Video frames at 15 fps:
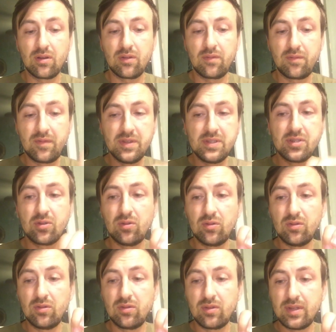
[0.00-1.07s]

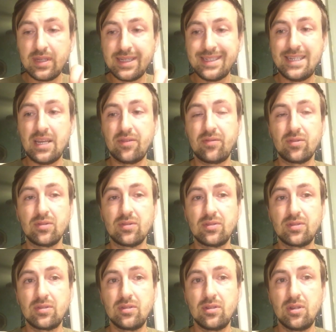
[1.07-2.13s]
physical endeavors,